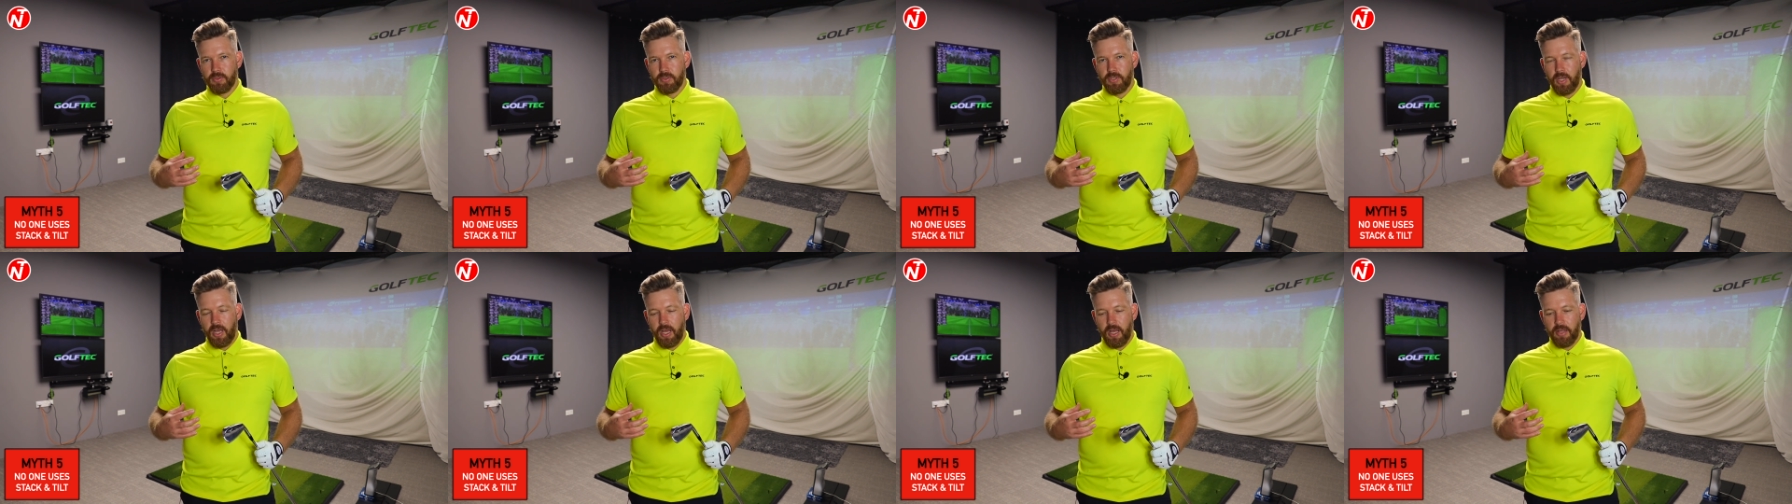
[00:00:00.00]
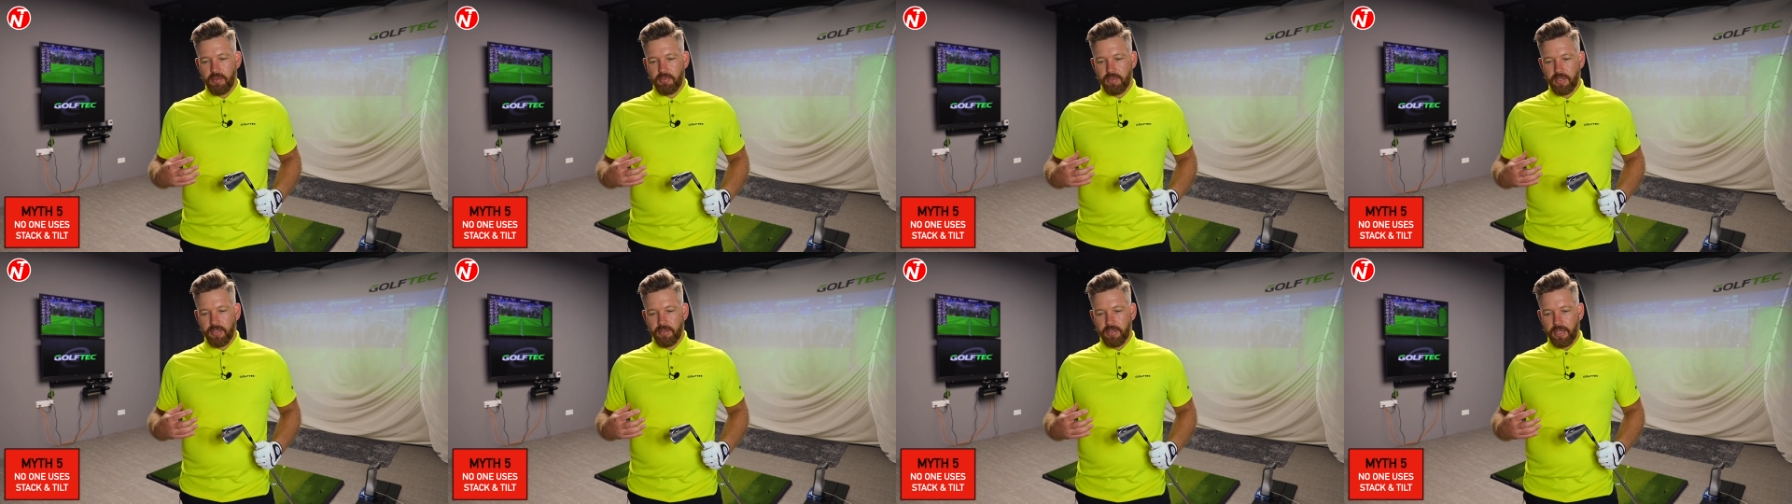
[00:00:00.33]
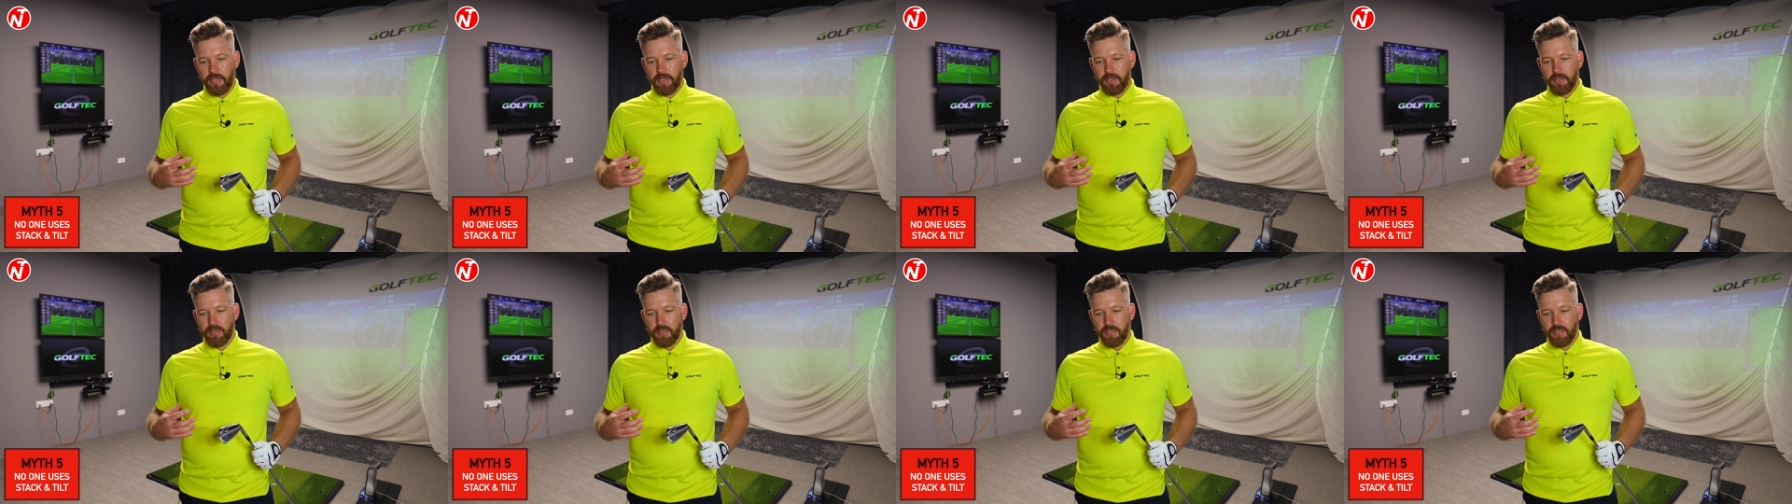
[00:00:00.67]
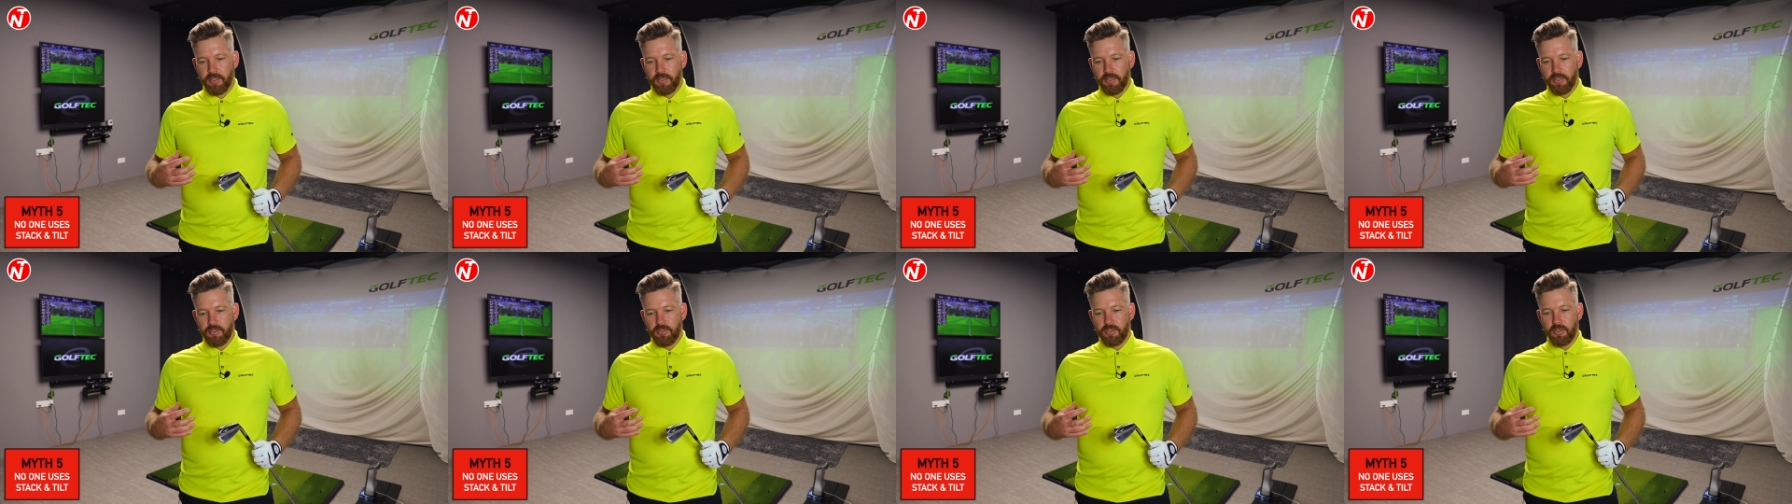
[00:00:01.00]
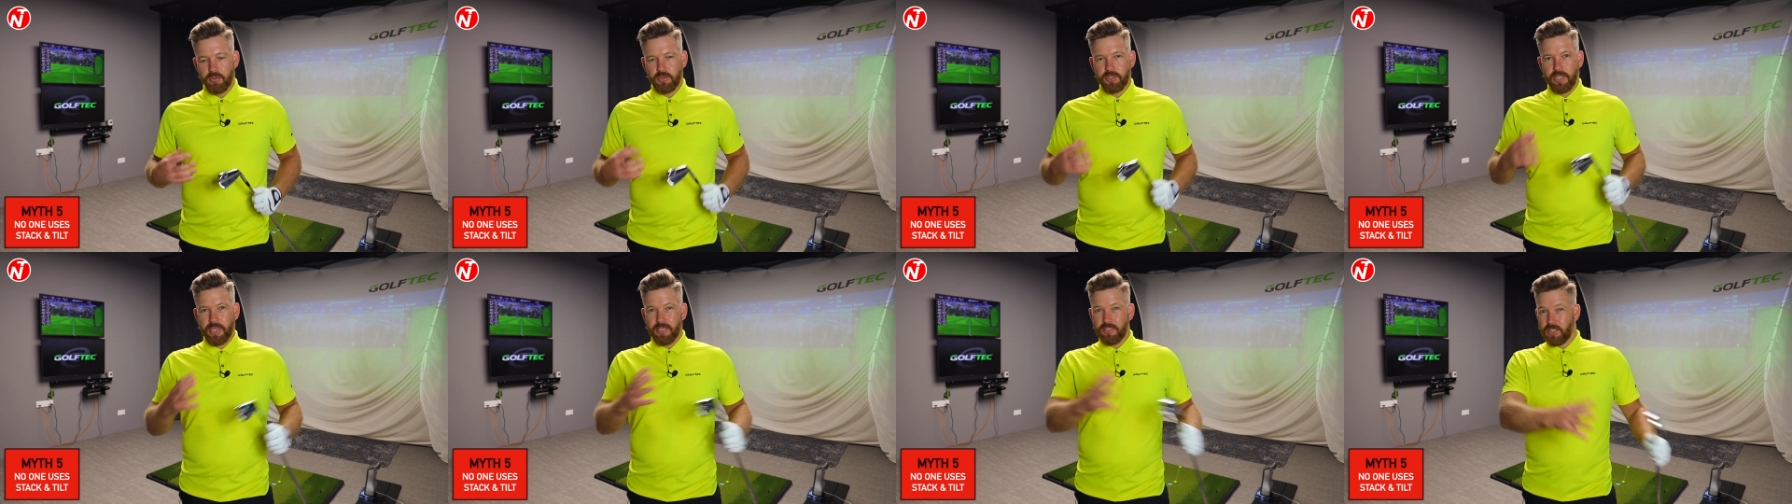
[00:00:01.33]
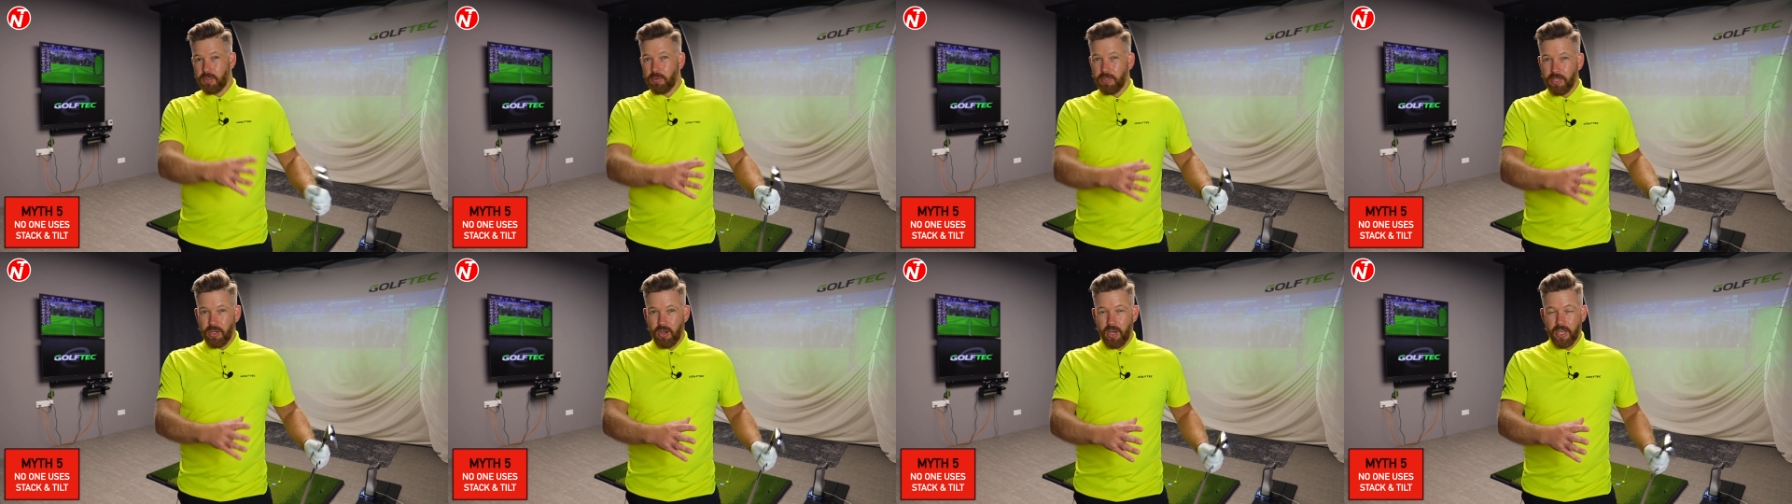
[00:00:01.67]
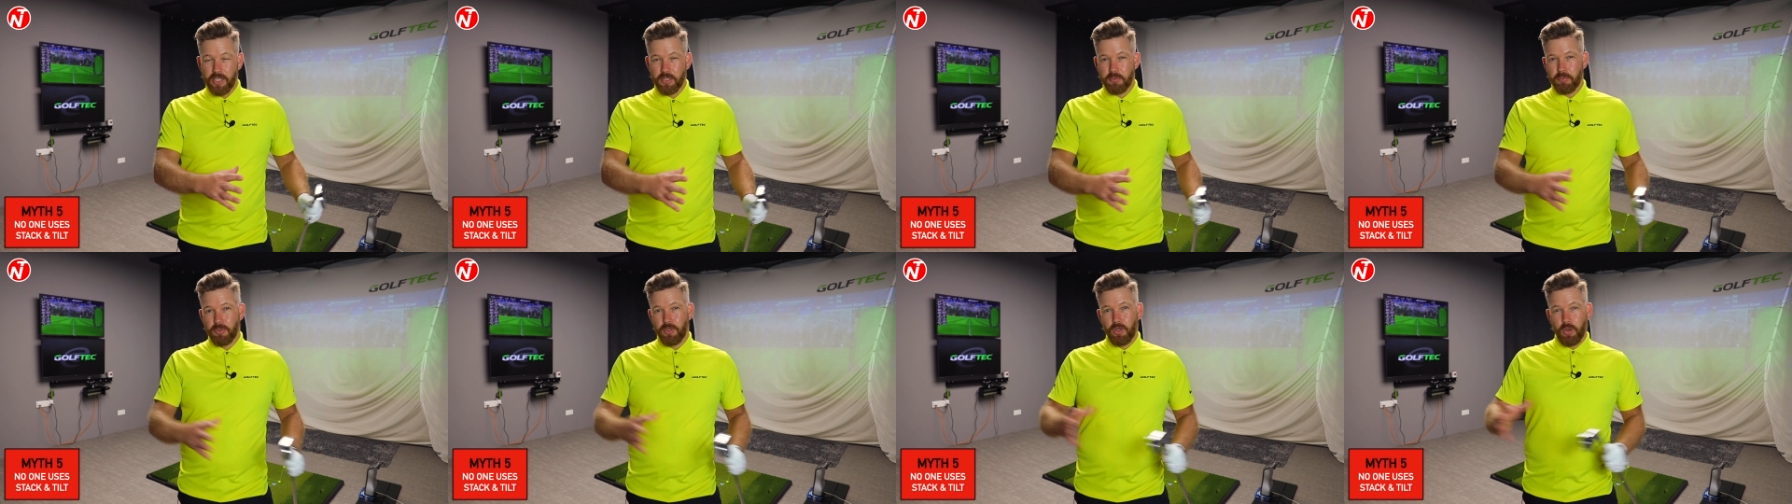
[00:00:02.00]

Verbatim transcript: uh, think they do stack and tilt with the irons but